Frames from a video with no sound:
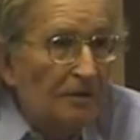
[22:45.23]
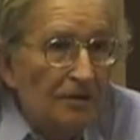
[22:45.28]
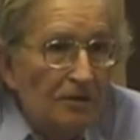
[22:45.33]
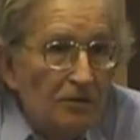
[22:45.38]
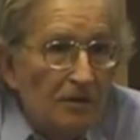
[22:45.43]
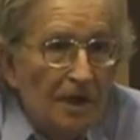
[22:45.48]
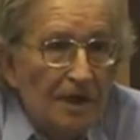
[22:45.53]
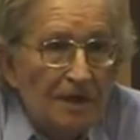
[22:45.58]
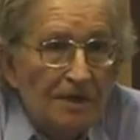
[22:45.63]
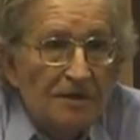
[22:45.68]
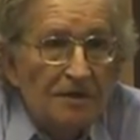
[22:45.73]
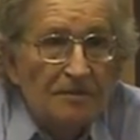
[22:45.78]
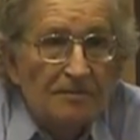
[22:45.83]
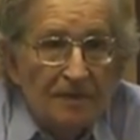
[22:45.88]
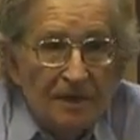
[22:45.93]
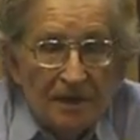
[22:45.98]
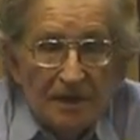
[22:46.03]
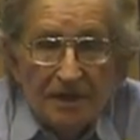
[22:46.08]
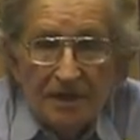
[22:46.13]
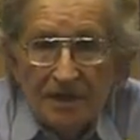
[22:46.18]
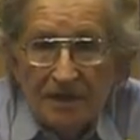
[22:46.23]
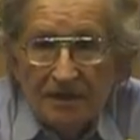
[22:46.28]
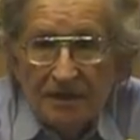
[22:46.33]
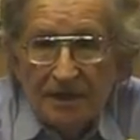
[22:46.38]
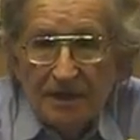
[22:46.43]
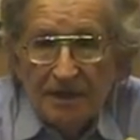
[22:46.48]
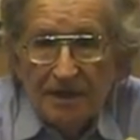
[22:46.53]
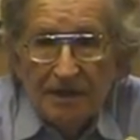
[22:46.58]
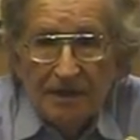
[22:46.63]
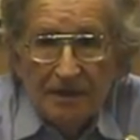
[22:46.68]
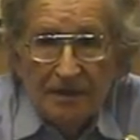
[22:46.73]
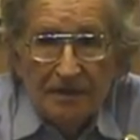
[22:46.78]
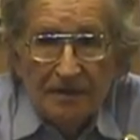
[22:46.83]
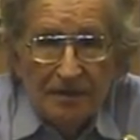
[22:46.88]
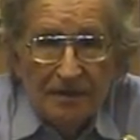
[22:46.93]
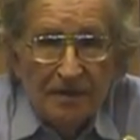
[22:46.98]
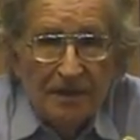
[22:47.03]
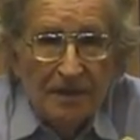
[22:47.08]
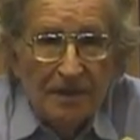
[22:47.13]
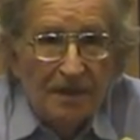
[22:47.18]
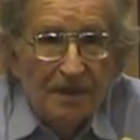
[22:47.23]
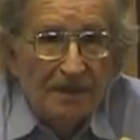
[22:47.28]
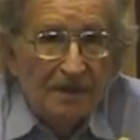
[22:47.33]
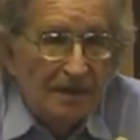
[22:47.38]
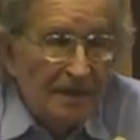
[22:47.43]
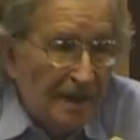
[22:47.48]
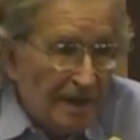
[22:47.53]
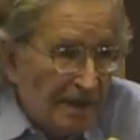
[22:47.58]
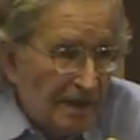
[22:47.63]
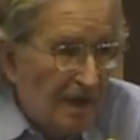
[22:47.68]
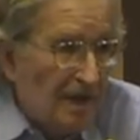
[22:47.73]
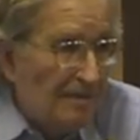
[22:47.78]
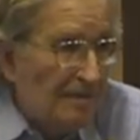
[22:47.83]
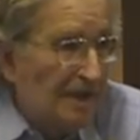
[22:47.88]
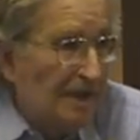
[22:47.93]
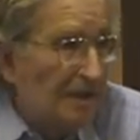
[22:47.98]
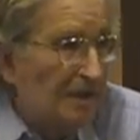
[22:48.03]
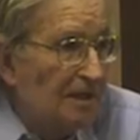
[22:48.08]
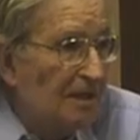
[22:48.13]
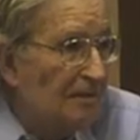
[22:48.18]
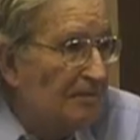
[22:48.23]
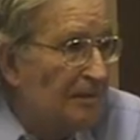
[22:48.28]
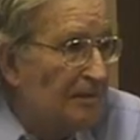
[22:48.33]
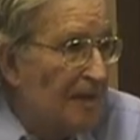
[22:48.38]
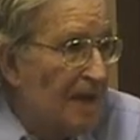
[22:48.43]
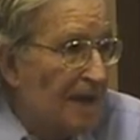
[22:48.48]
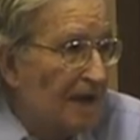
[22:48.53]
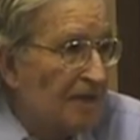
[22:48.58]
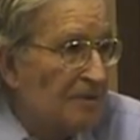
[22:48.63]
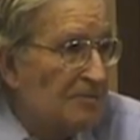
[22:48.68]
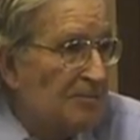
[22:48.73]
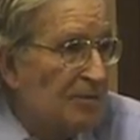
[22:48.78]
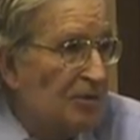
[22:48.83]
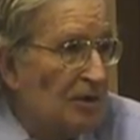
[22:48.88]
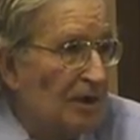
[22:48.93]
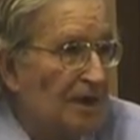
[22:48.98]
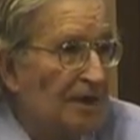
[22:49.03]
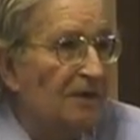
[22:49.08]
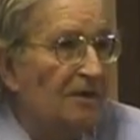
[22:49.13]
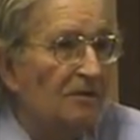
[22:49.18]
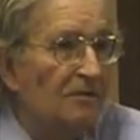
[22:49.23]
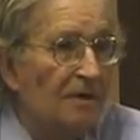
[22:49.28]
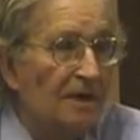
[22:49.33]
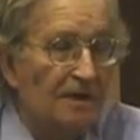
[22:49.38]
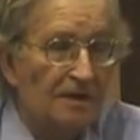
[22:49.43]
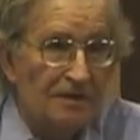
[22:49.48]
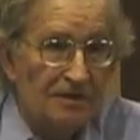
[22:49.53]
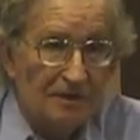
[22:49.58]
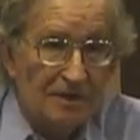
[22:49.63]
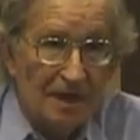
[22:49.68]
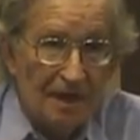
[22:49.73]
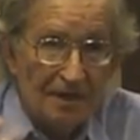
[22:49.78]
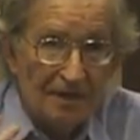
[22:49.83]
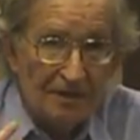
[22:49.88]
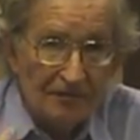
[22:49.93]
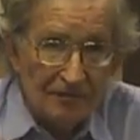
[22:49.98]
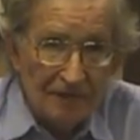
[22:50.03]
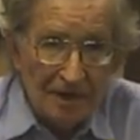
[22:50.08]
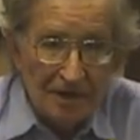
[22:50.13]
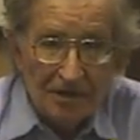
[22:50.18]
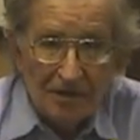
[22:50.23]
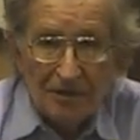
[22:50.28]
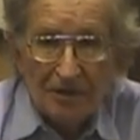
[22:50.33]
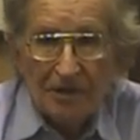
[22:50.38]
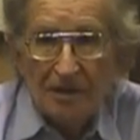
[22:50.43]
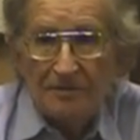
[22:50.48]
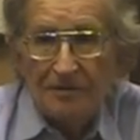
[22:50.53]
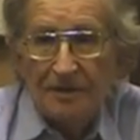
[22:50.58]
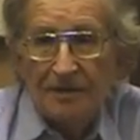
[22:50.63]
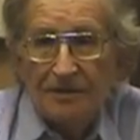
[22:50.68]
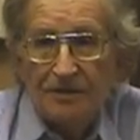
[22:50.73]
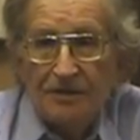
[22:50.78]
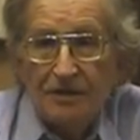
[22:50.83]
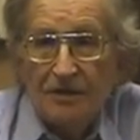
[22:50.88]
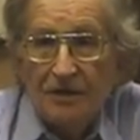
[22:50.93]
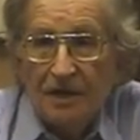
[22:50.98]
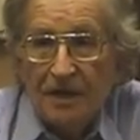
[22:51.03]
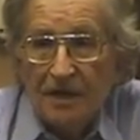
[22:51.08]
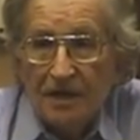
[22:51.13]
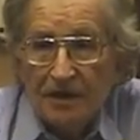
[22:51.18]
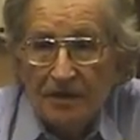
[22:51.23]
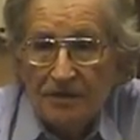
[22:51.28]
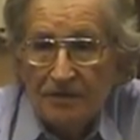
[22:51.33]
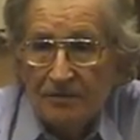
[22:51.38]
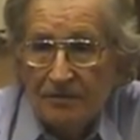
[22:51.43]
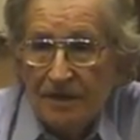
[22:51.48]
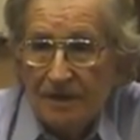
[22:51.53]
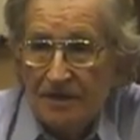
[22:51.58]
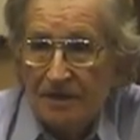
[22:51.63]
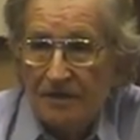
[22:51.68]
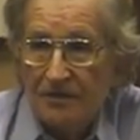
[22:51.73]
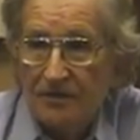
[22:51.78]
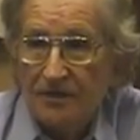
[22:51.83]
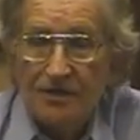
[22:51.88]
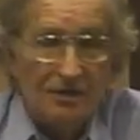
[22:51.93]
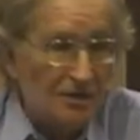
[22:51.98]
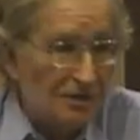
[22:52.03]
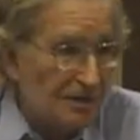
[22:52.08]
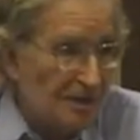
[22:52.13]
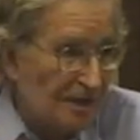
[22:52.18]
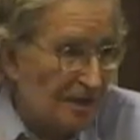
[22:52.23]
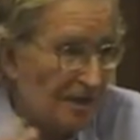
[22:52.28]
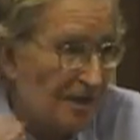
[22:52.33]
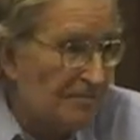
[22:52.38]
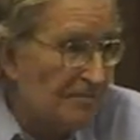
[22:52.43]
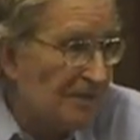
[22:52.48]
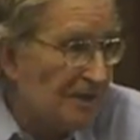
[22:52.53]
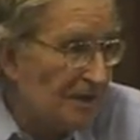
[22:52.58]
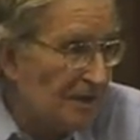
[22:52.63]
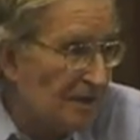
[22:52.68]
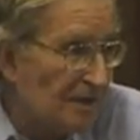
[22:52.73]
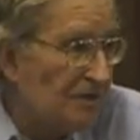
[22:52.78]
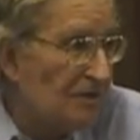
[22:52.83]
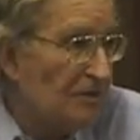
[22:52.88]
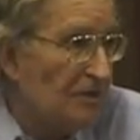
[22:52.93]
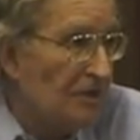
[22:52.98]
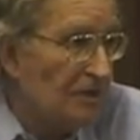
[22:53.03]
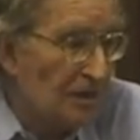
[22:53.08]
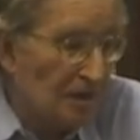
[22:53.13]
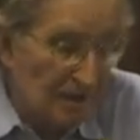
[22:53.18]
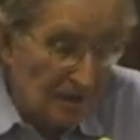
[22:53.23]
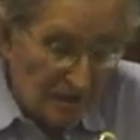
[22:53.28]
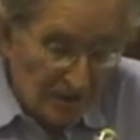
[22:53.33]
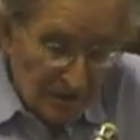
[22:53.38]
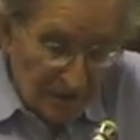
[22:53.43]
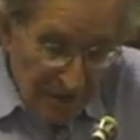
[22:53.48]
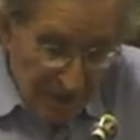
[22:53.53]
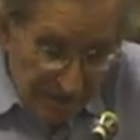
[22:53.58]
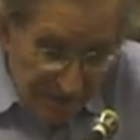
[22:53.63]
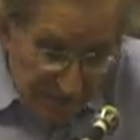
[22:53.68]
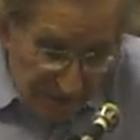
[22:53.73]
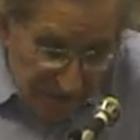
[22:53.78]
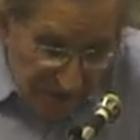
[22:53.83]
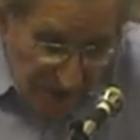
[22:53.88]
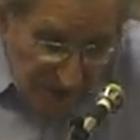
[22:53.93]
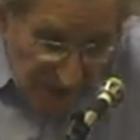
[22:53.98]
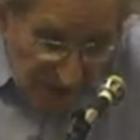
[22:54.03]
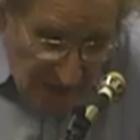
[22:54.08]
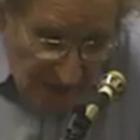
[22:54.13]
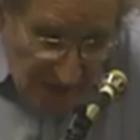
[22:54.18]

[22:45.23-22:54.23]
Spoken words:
and economic and diplomatic support. The U.S. had to veto a couple of Security Council resolutions to keep the slaughter going, provided the